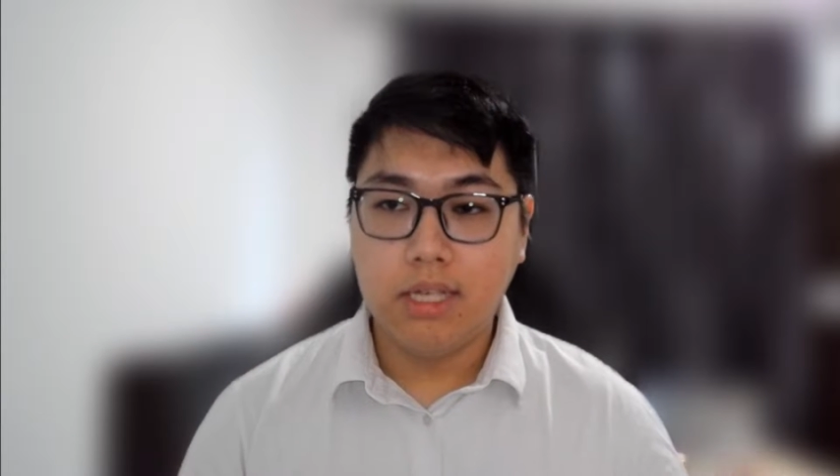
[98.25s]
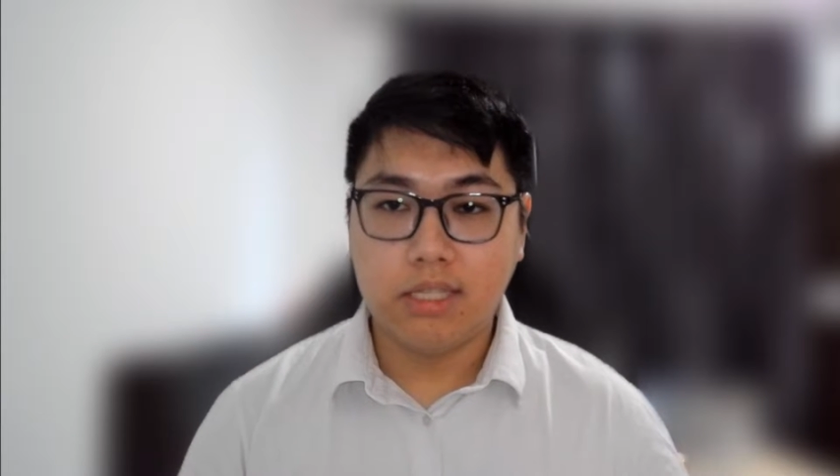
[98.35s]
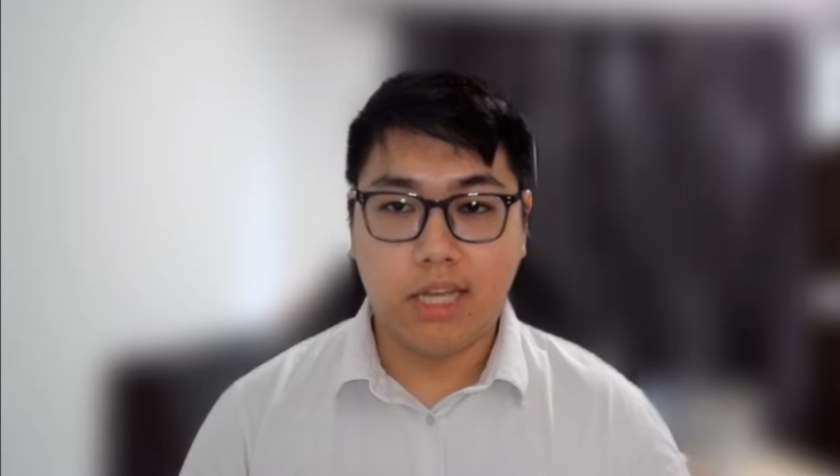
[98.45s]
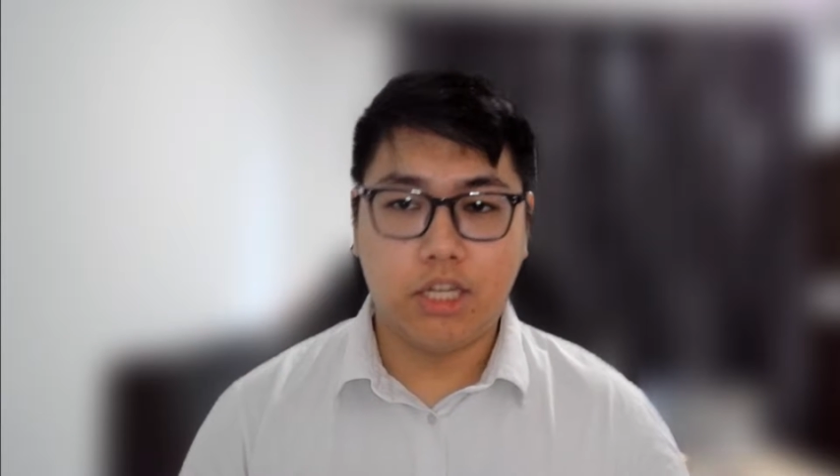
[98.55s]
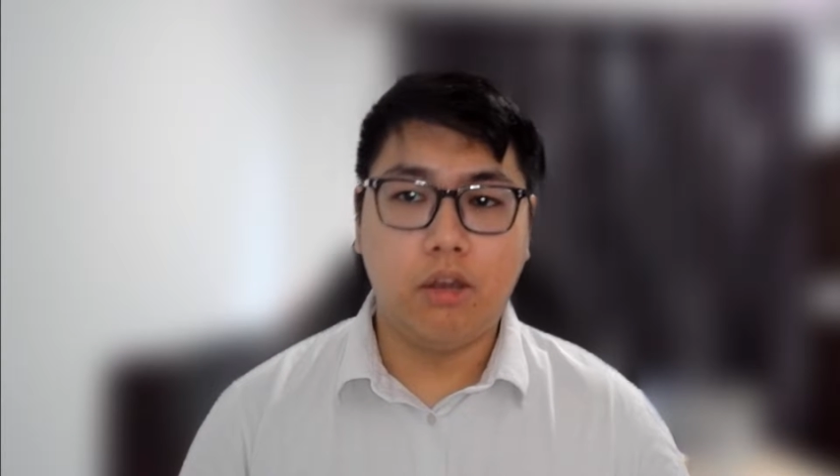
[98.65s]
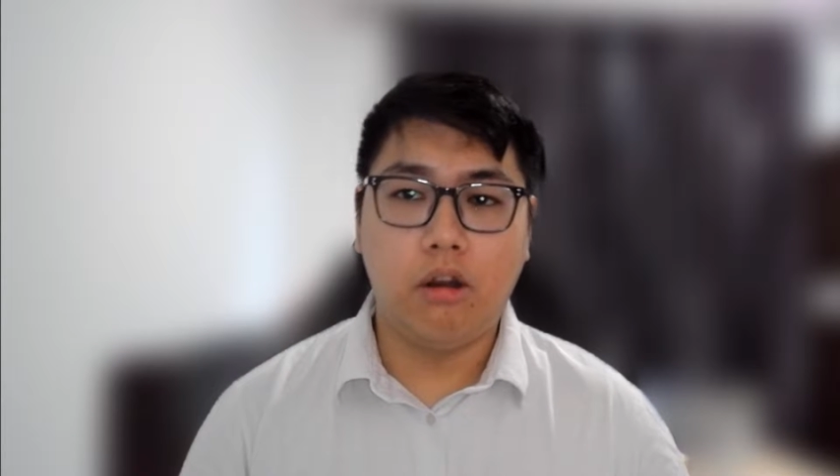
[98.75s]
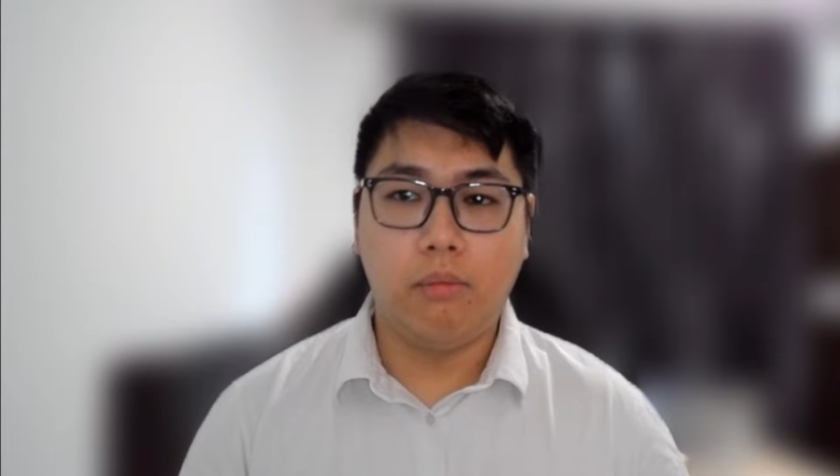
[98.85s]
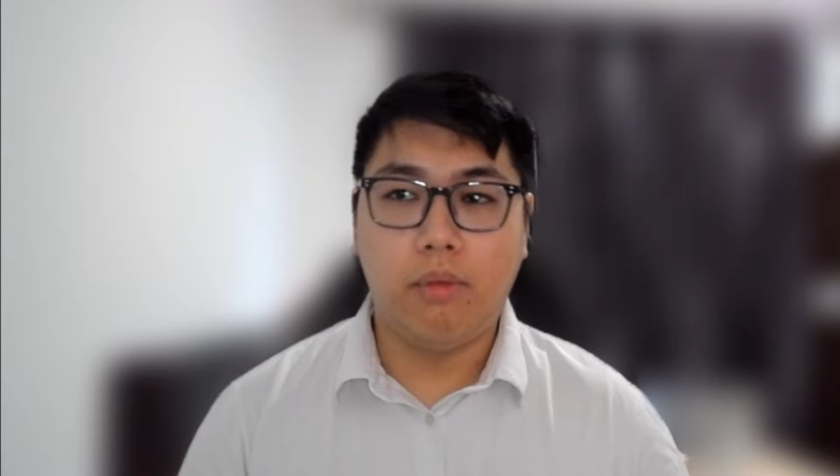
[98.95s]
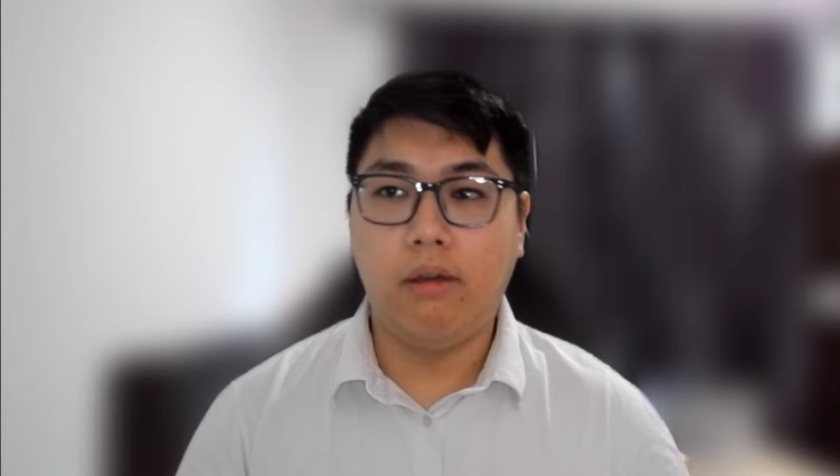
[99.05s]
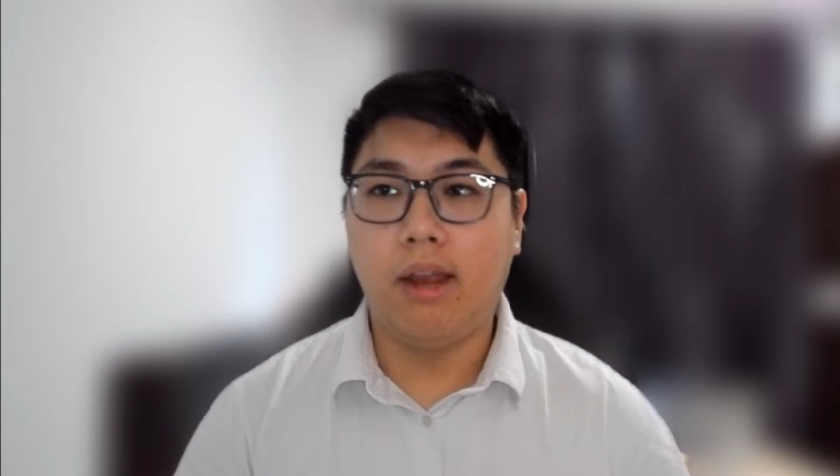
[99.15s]
slashing on
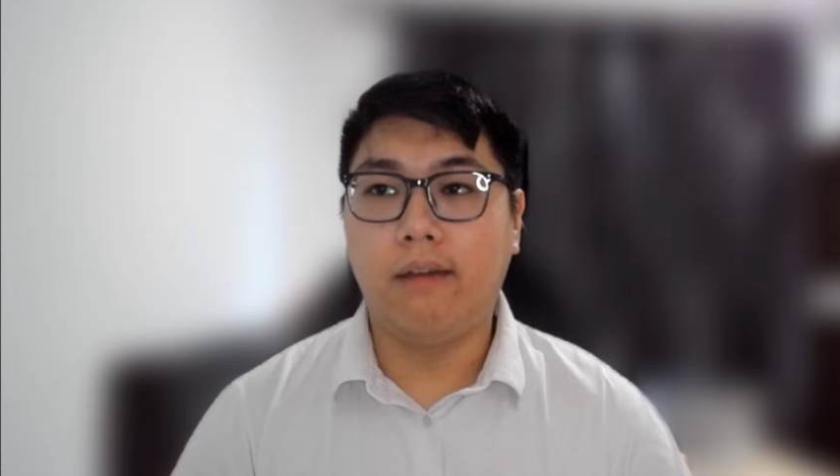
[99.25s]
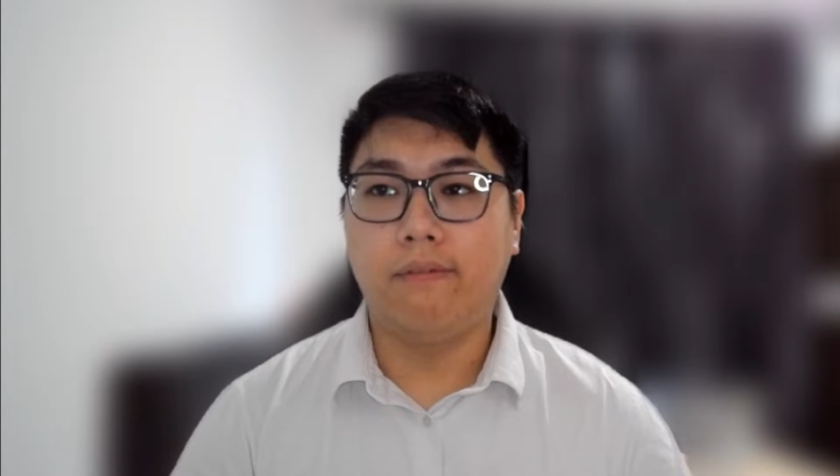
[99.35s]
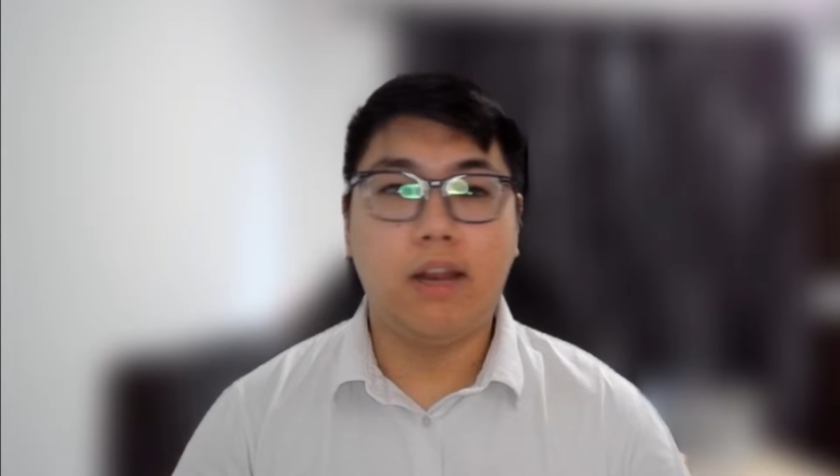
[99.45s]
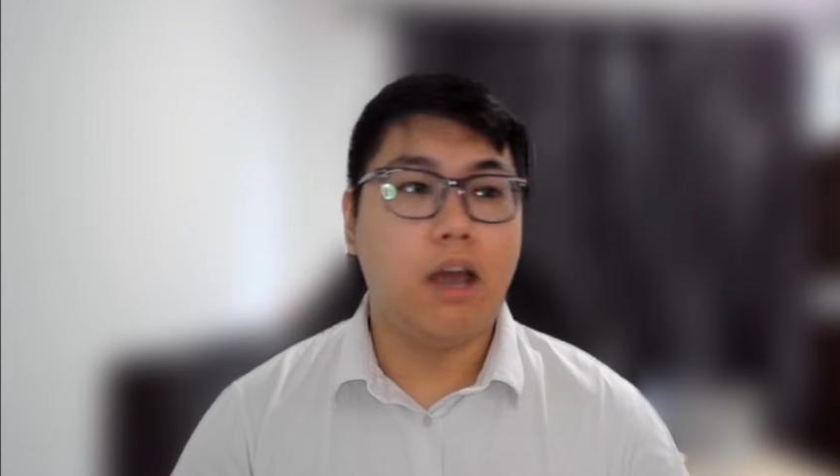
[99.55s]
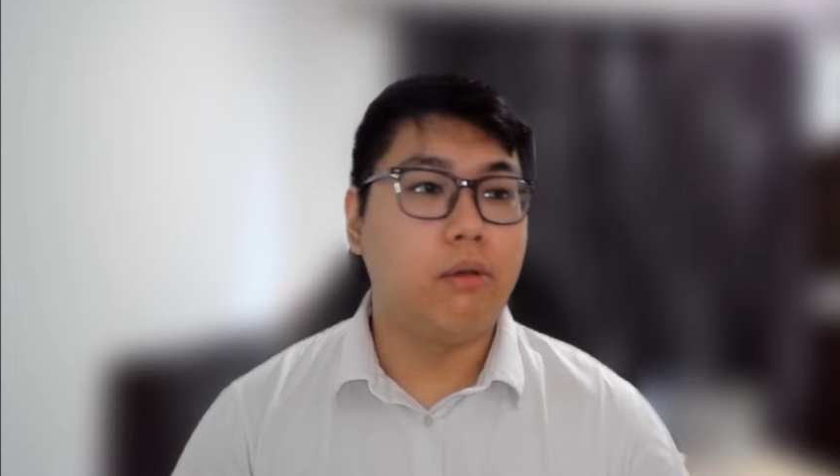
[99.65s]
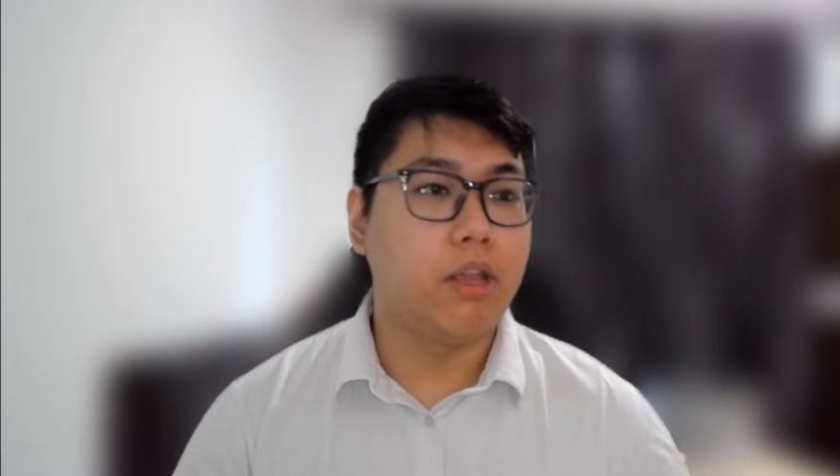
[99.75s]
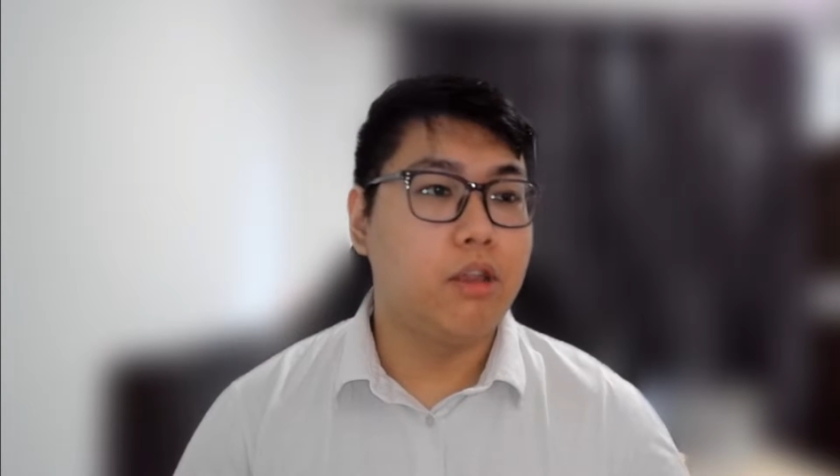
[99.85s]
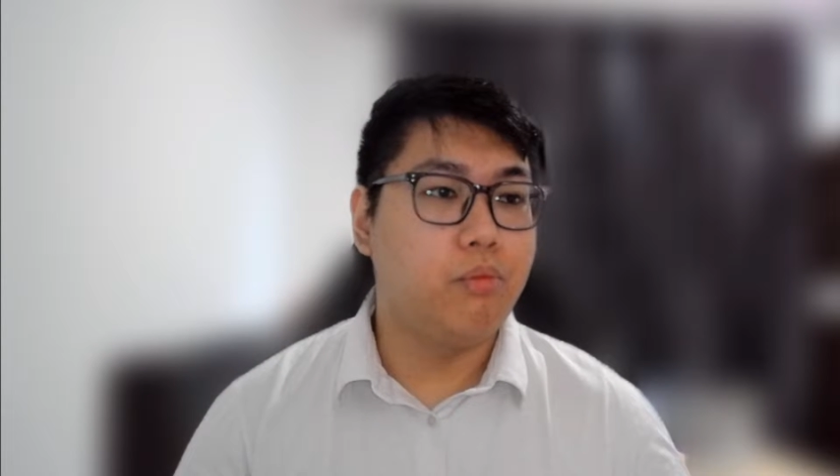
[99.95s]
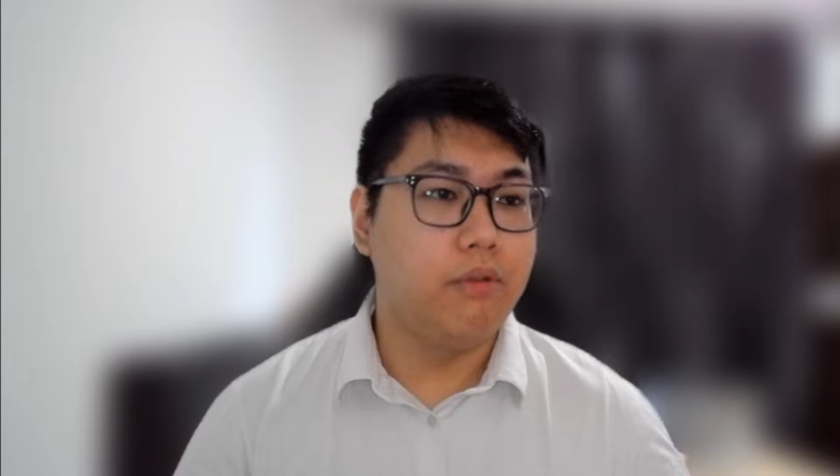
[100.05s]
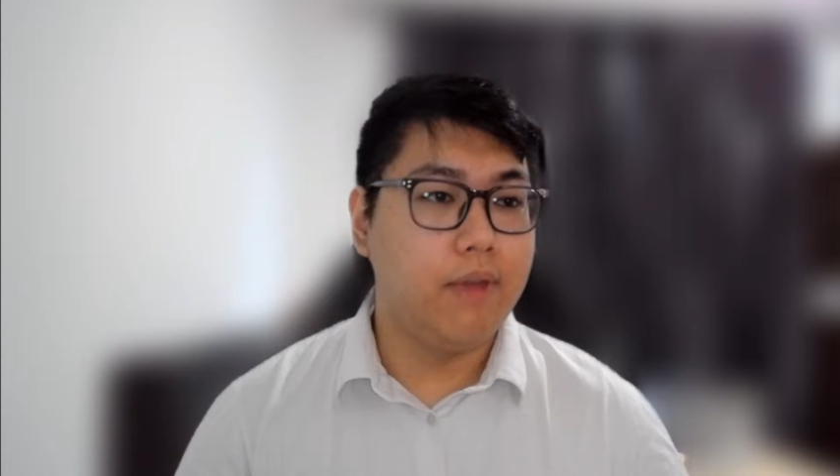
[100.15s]
about, and after that how can you
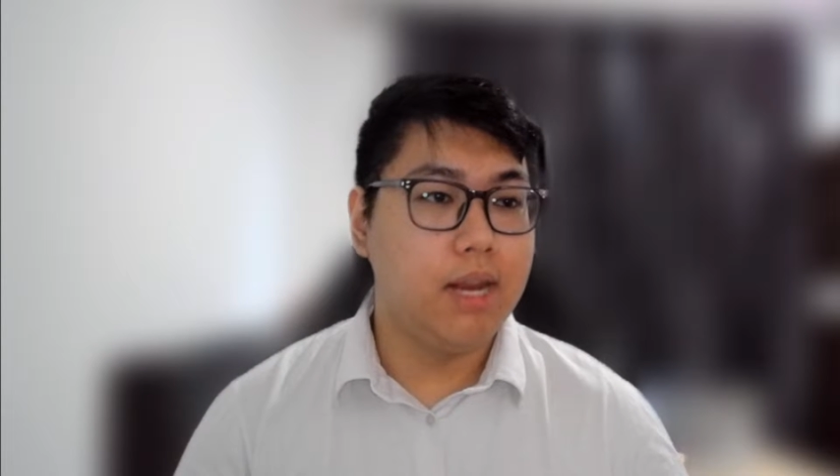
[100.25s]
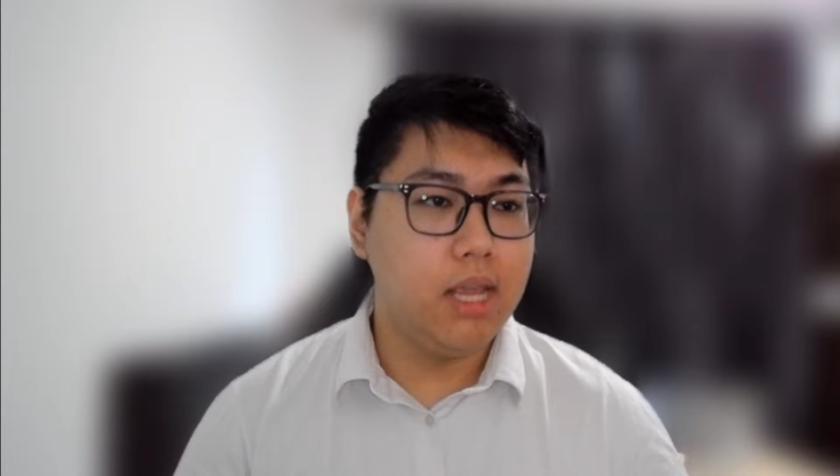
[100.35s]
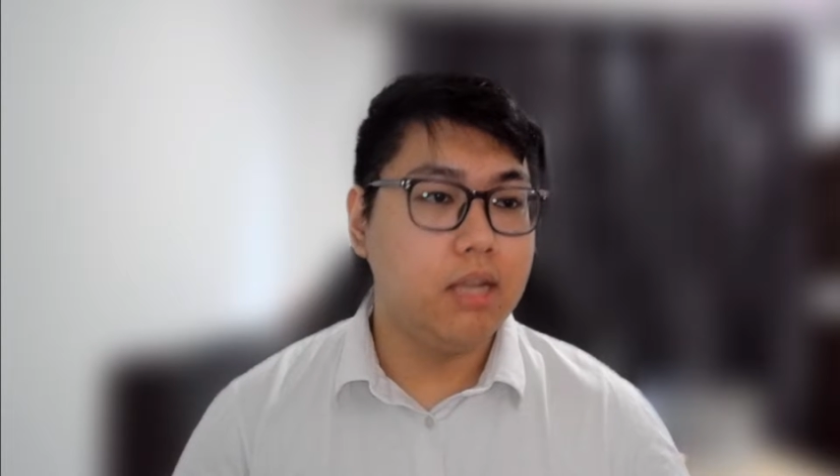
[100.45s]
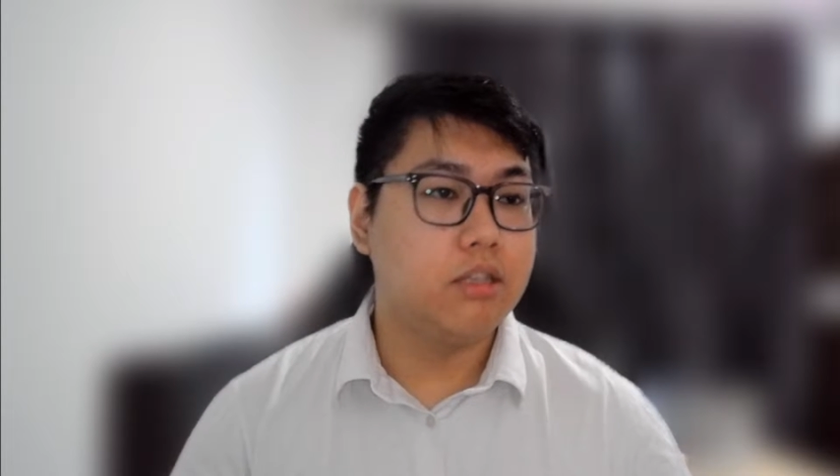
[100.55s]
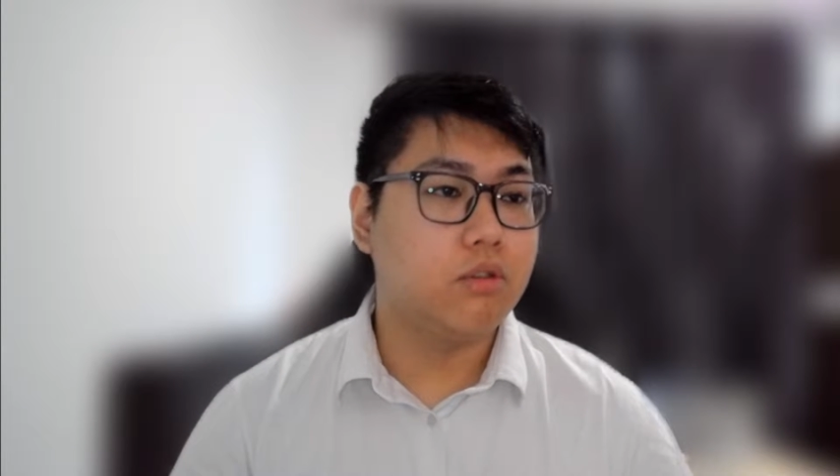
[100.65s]
prevent it.